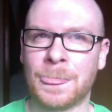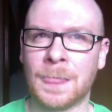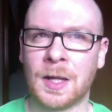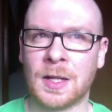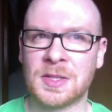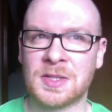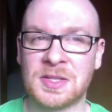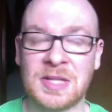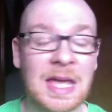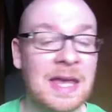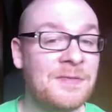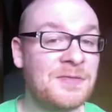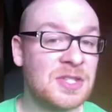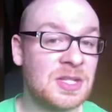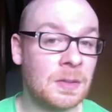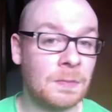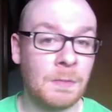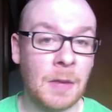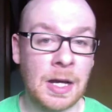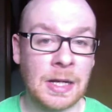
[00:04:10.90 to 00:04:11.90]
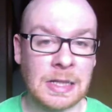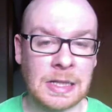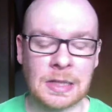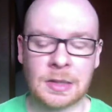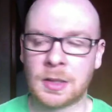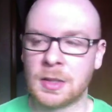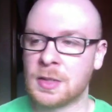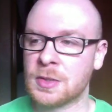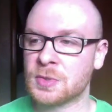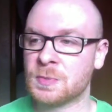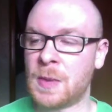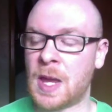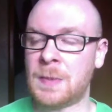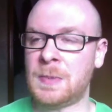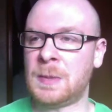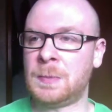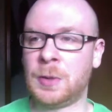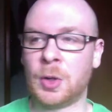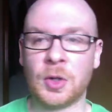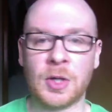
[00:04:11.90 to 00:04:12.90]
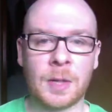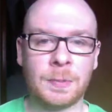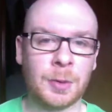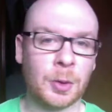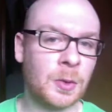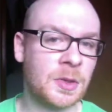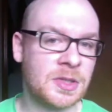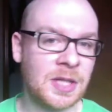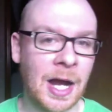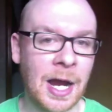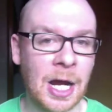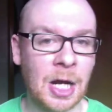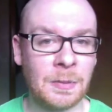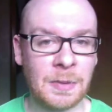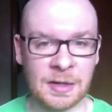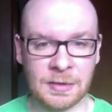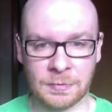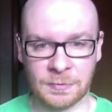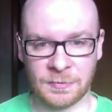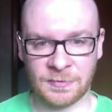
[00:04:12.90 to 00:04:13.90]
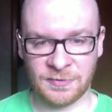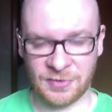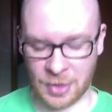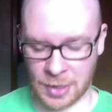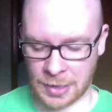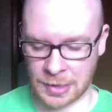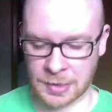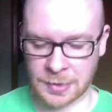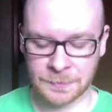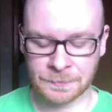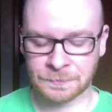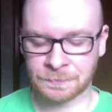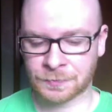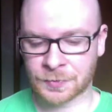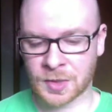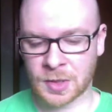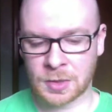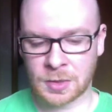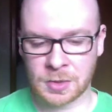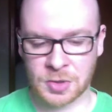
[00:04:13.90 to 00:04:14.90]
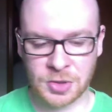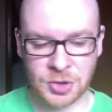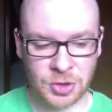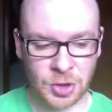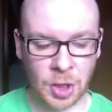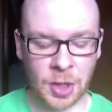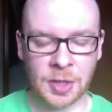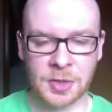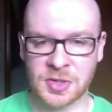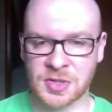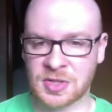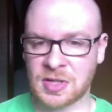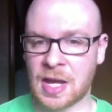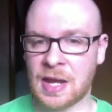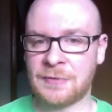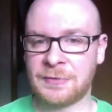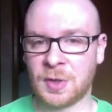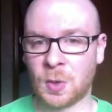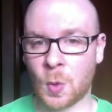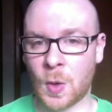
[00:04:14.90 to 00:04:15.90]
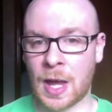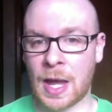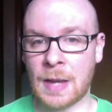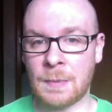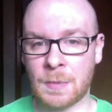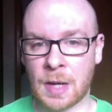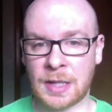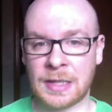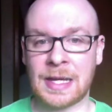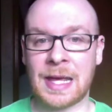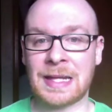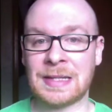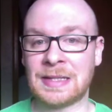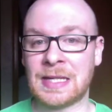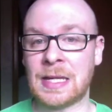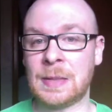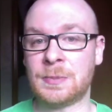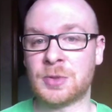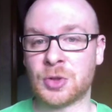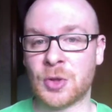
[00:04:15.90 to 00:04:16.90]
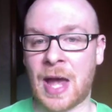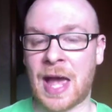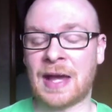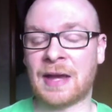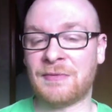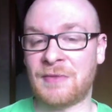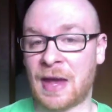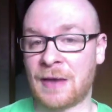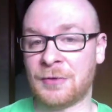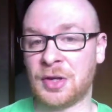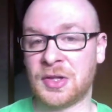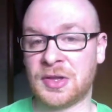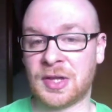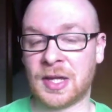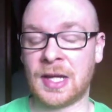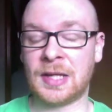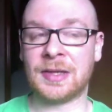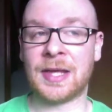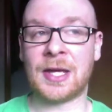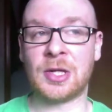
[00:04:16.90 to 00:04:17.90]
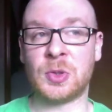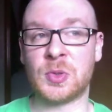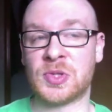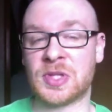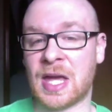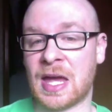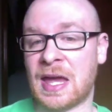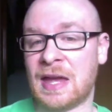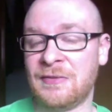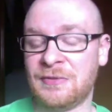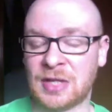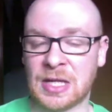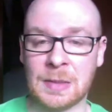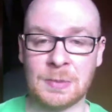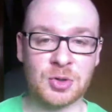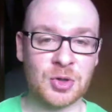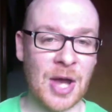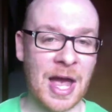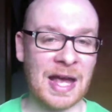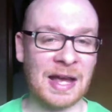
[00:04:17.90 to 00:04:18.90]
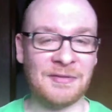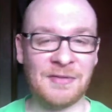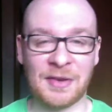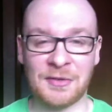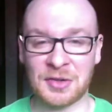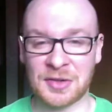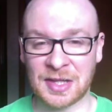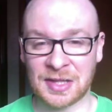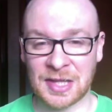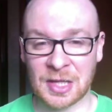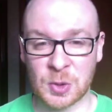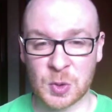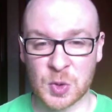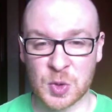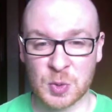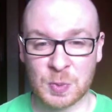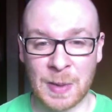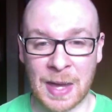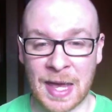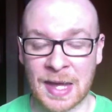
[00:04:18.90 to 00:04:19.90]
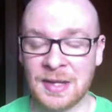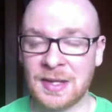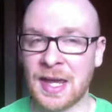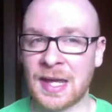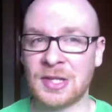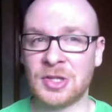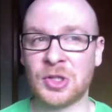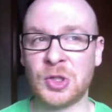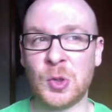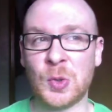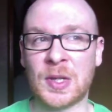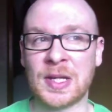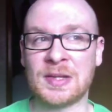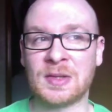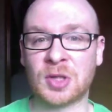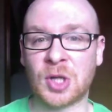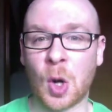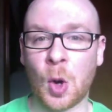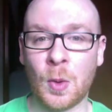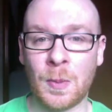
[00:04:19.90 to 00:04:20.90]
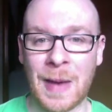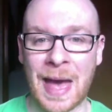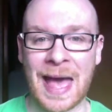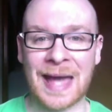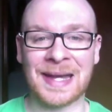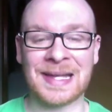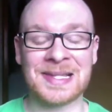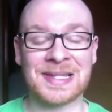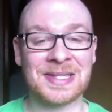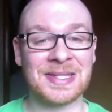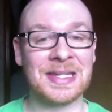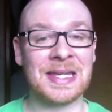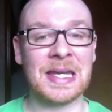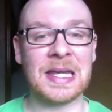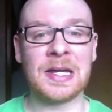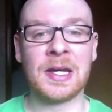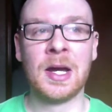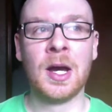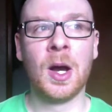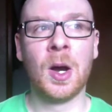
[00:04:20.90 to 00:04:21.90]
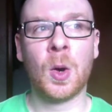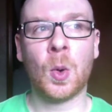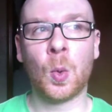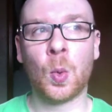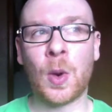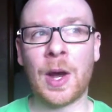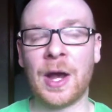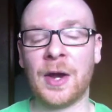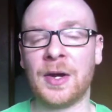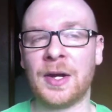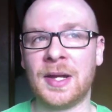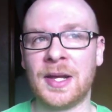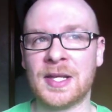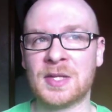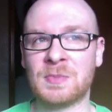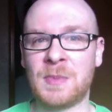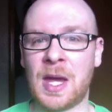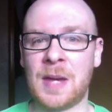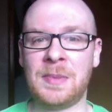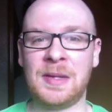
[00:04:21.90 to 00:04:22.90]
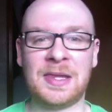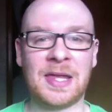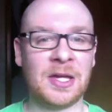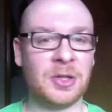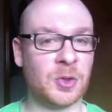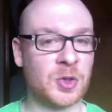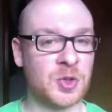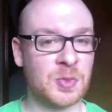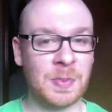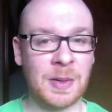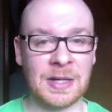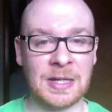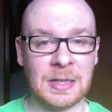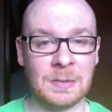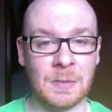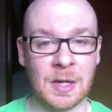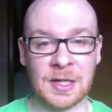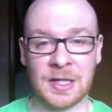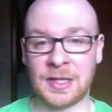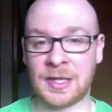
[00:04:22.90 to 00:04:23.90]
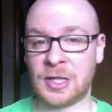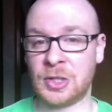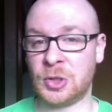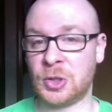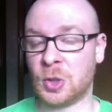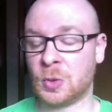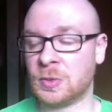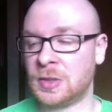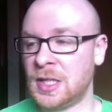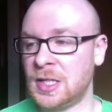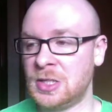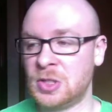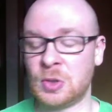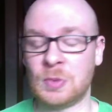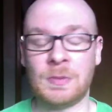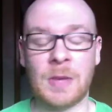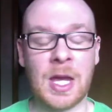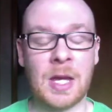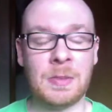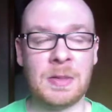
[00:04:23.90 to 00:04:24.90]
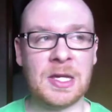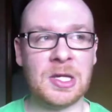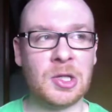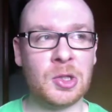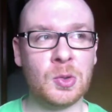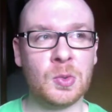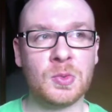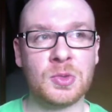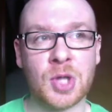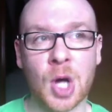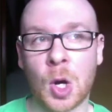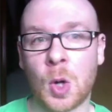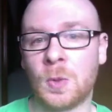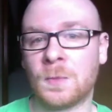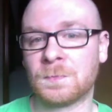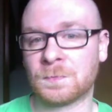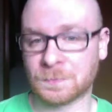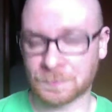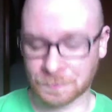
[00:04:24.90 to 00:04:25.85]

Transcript: save some money, maybe build up a retirement fund start saving away money and keep track of everything that you save, keep track of everything that you spend, and you can go back and see where it is maybe that you're spending money that you don't need to. Maybe you don't